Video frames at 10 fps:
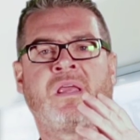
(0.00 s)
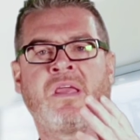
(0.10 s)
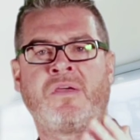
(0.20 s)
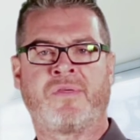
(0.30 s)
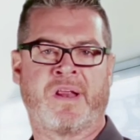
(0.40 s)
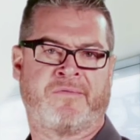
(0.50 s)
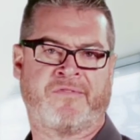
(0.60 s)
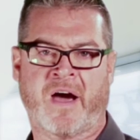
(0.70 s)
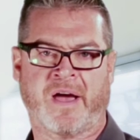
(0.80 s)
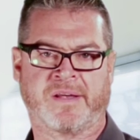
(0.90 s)
Ethernet
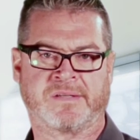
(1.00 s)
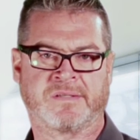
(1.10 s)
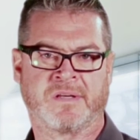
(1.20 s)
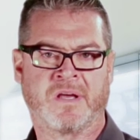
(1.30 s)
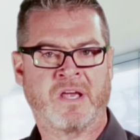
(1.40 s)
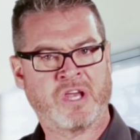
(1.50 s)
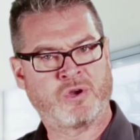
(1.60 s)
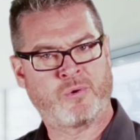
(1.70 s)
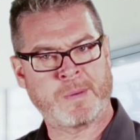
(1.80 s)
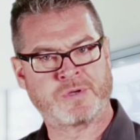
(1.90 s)
PHYs,
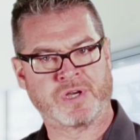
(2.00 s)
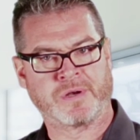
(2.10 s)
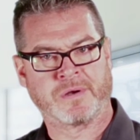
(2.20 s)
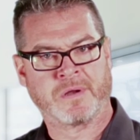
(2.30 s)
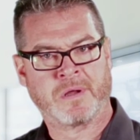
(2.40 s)
encryption,